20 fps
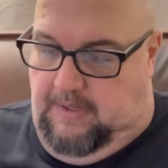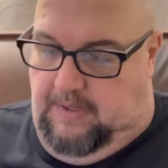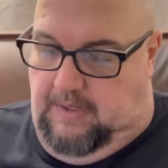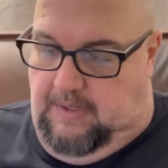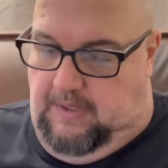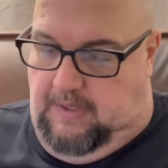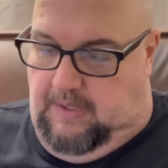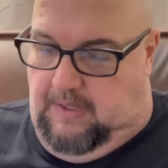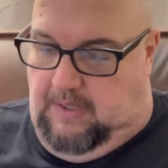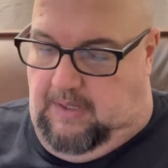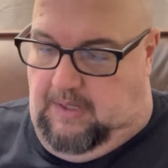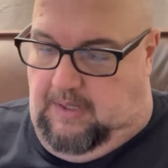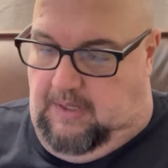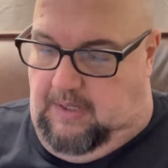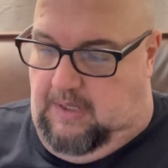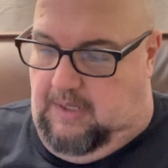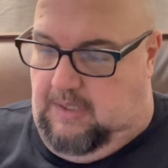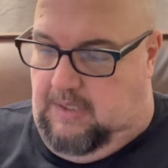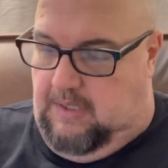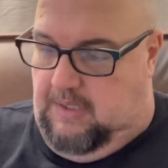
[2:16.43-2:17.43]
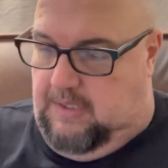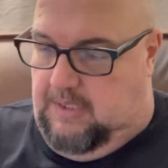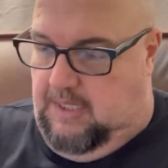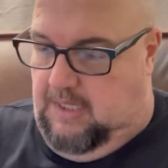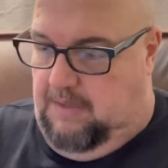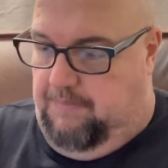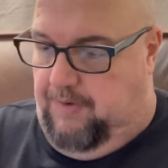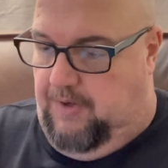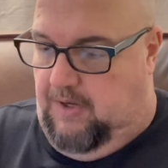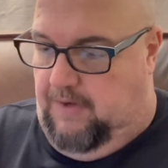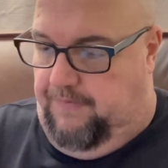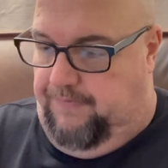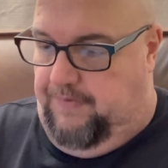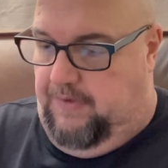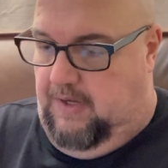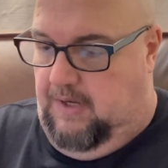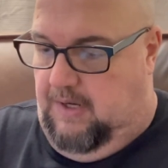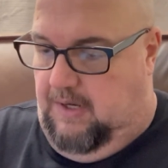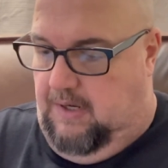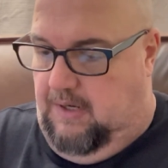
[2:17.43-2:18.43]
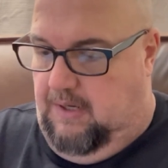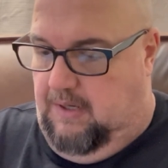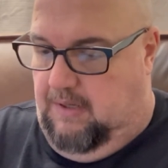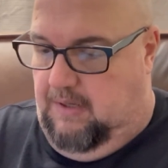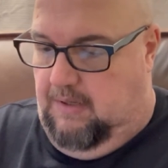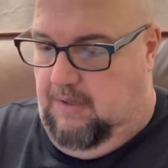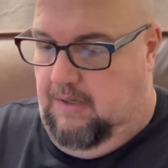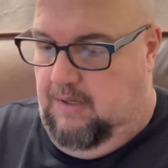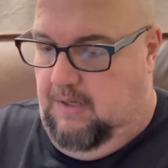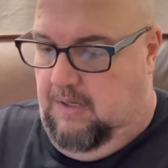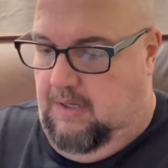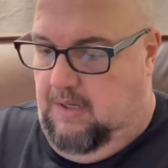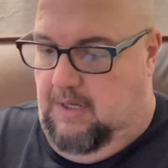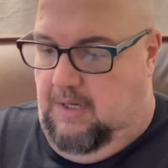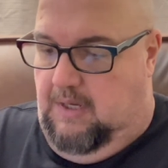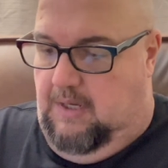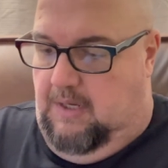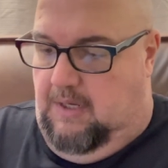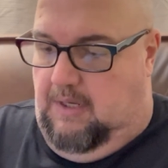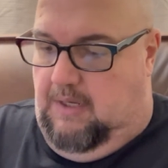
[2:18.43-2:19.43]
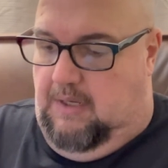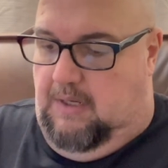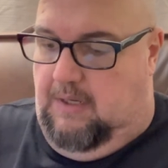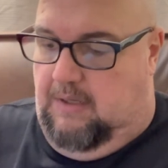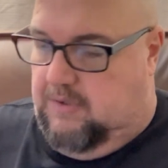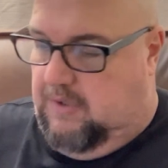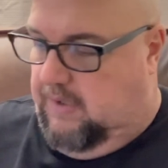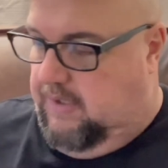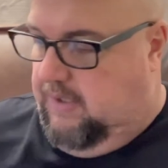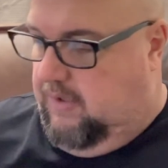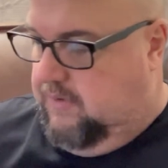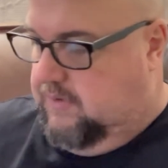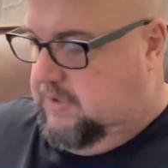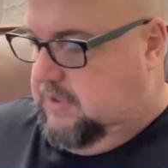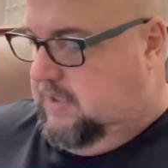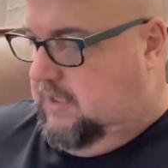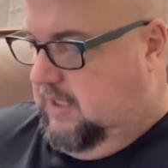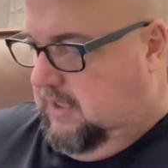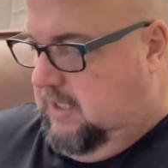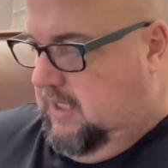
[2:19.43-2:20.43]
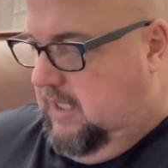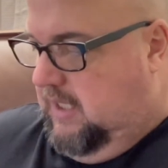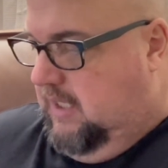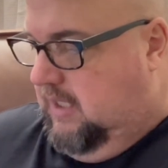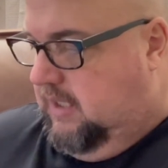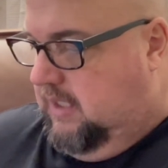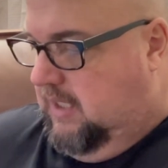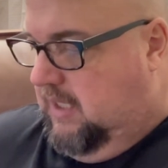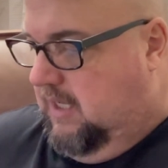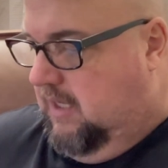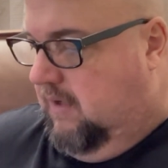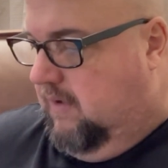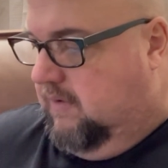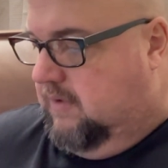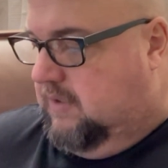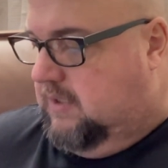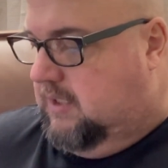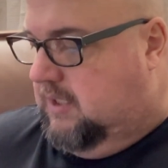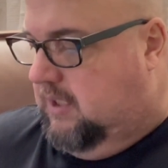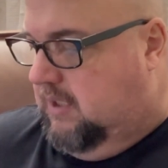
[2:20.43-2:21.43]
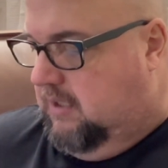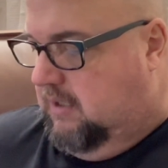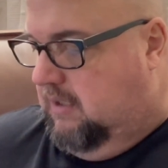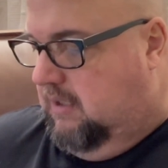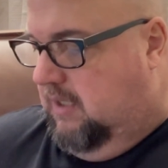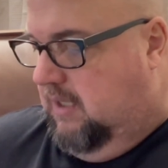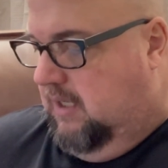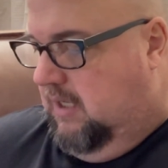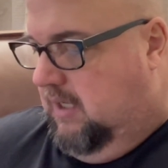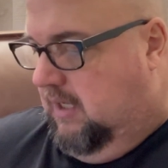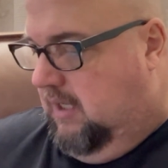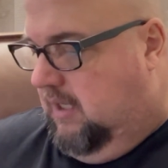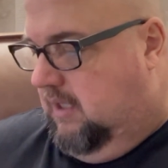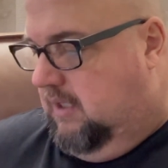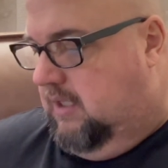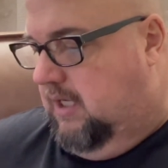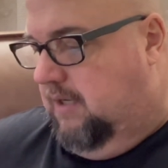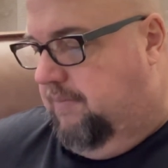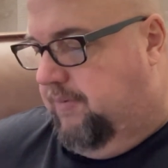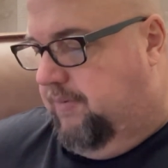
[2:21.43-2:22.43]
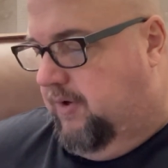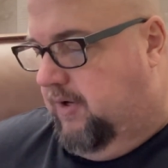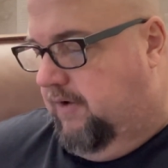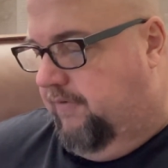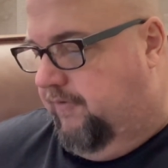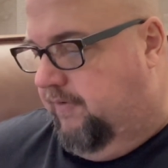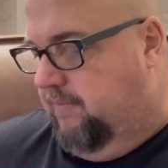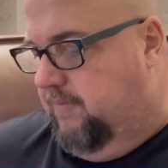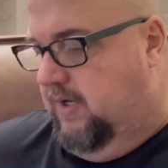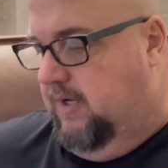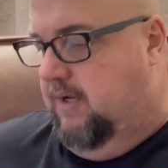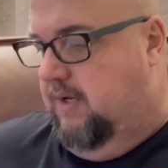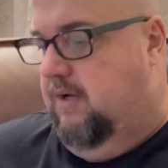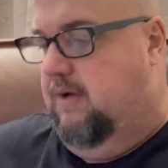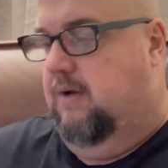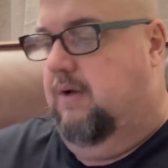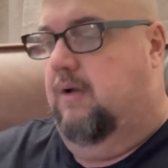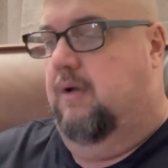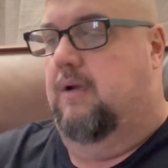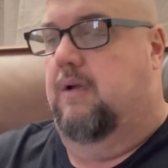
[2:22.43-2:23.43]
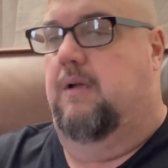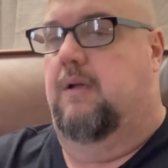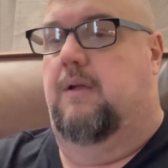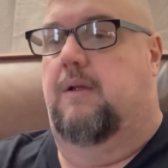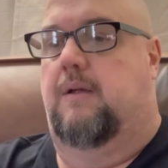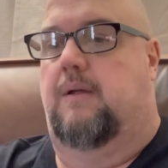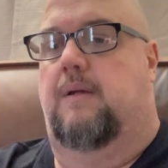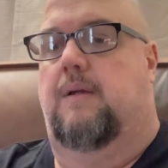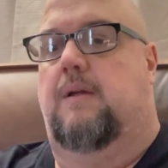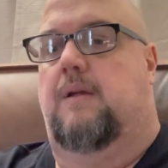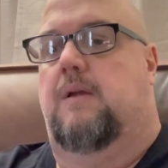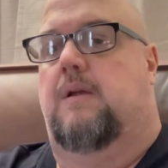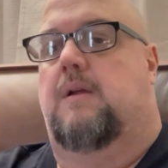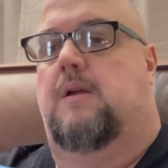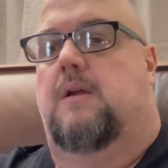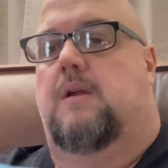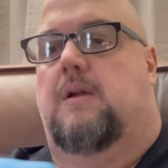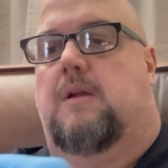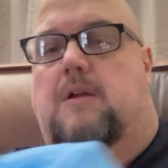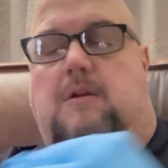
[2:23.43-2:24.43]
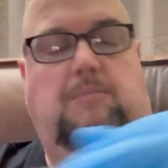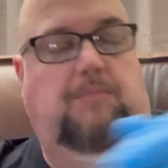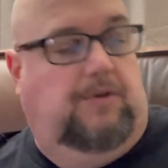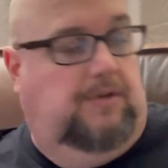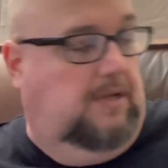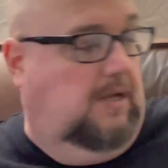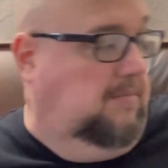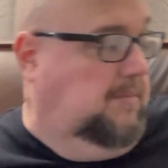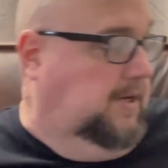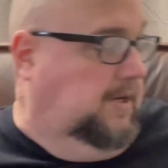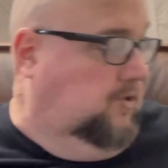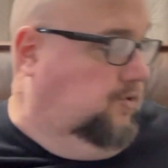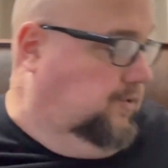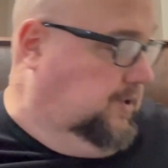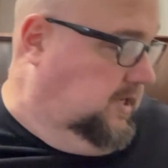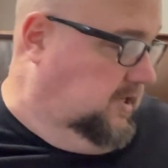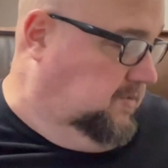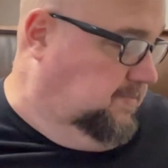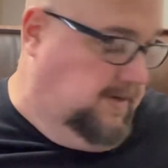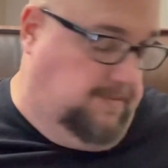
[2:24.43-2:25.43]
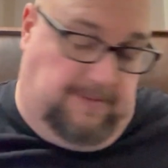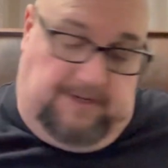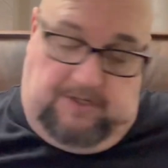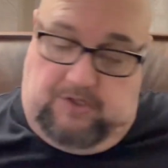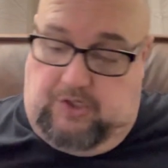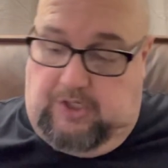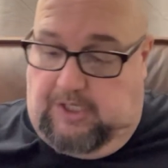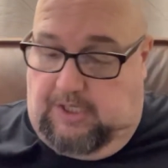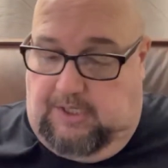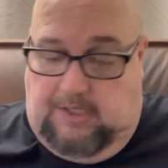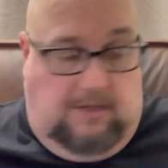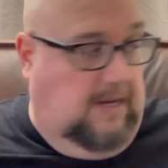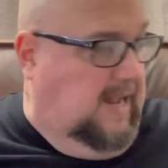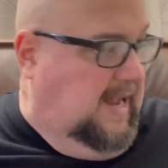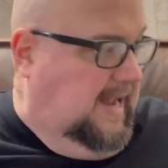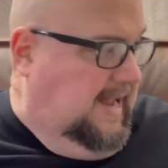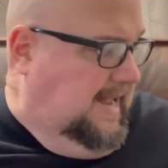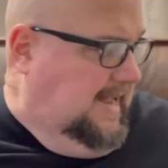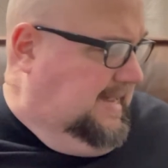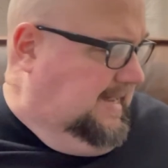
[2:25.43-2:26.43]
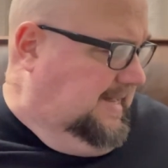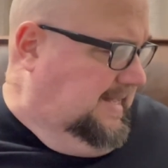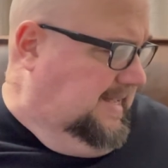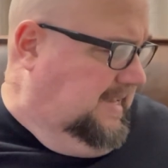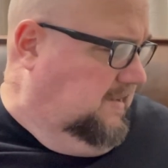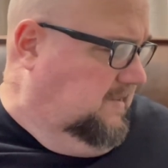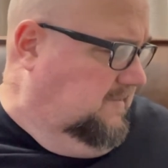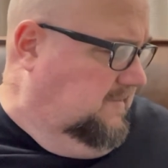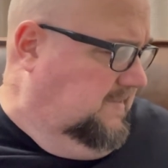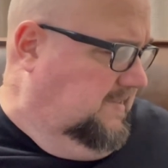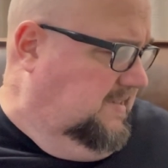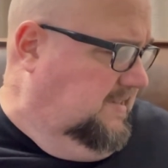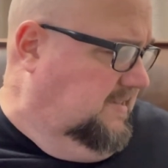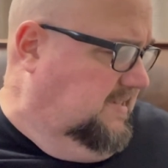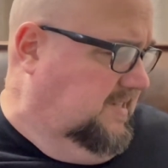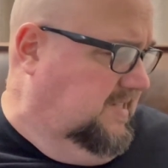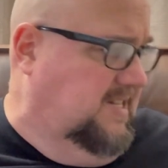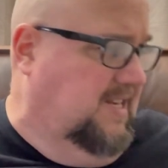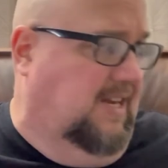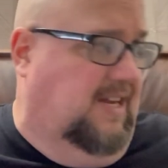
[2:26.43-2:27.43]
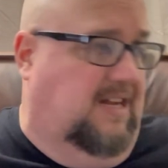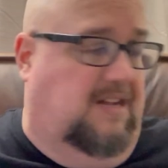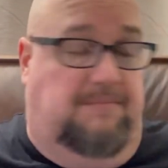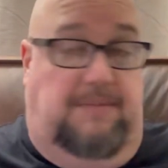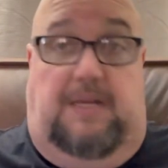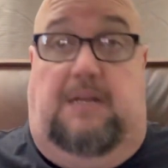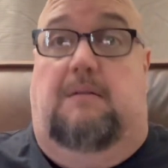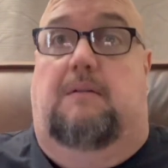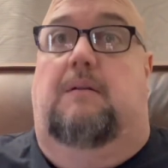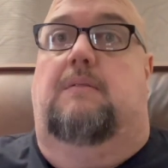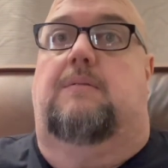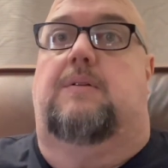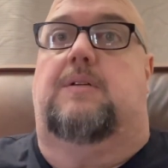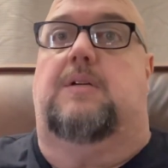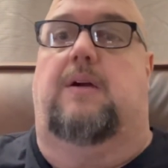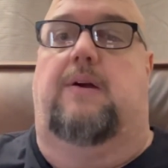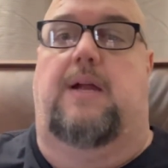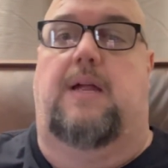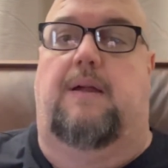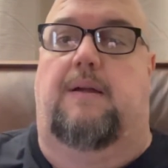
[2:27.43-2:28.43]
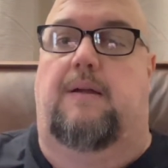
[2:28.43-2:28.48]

Okay, get the tape off there so I don't stick to anything else. Tape off in there. Put that in my trash by my chair. Hey, let go. It's stuck on me. Oh, sorry.